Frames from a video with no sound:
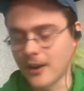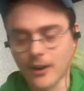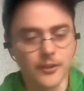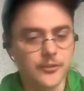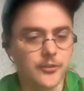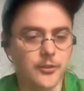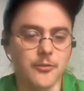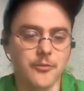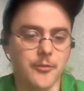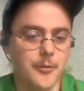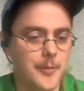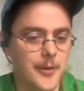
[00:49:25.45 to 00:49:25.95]

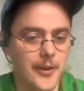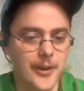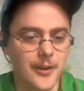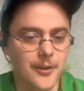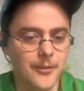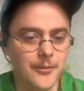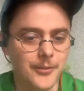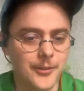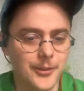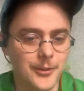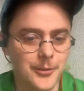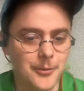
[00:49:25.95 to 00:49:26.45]
and also for
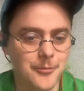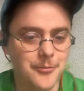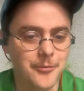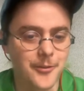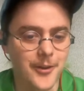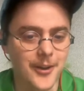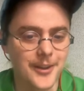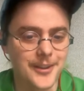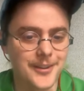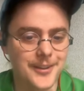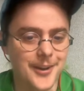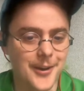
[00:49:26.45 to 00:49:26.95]
my own little
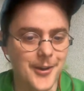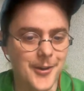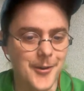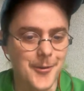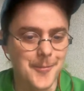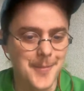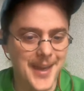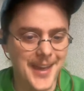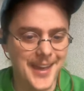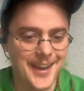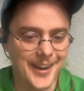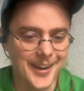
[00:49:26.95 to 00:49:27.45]
fun
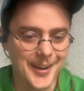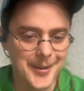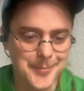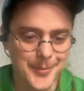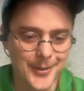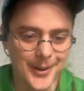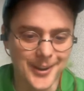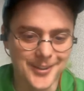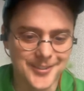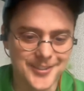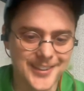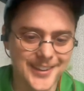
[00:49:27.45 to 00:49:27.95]
home
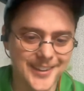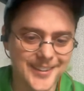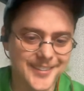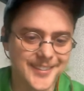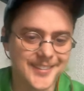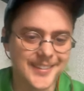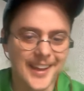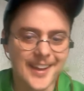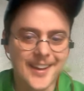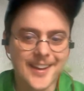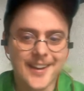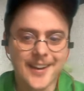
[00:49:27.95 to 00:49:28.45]
AI
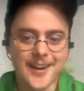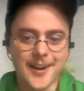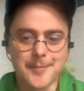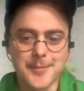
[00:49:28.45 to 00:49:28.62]
projects.